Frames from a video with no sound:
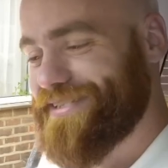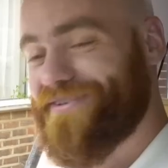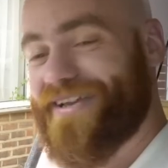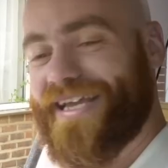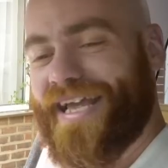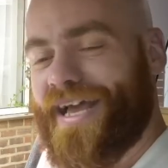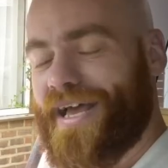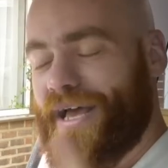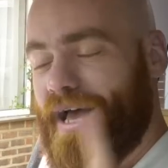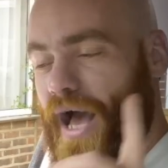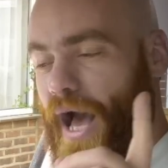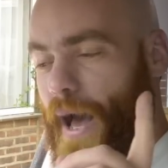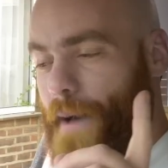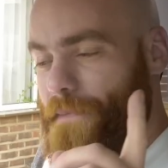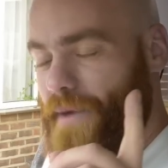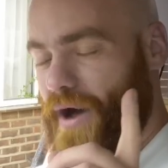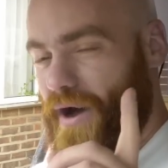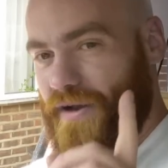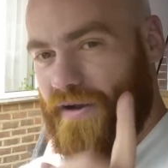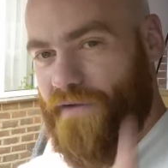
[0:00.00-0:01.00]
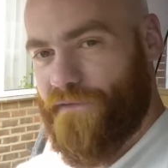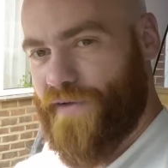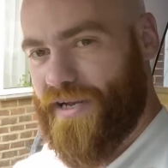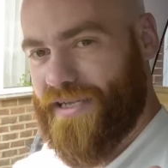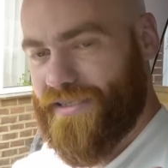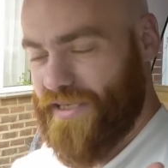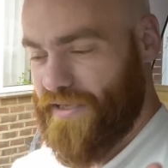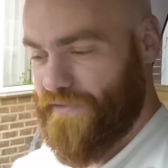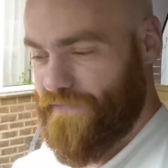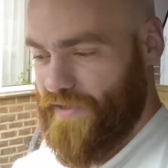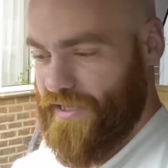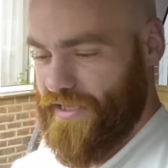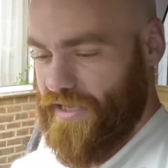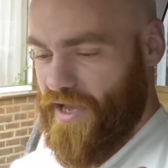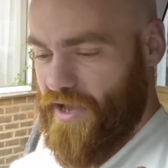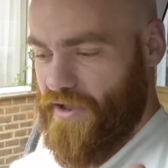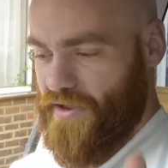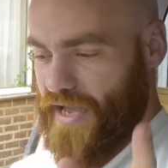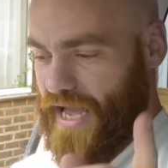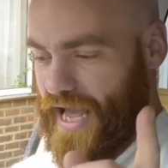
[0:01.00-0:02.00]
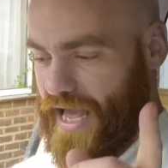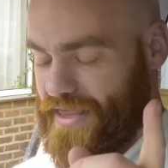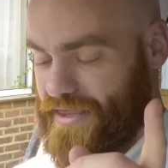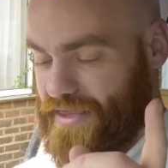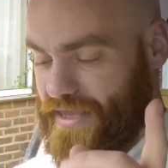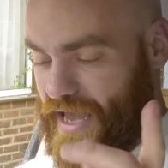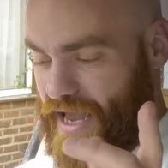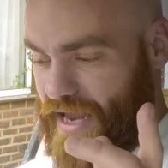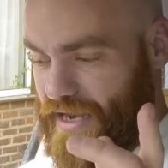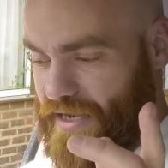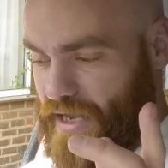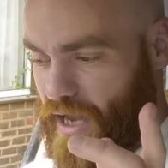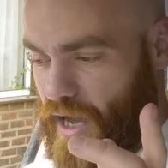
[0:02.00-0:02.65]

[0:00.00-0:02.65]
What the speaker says: sweet. I'm going to finish this video and then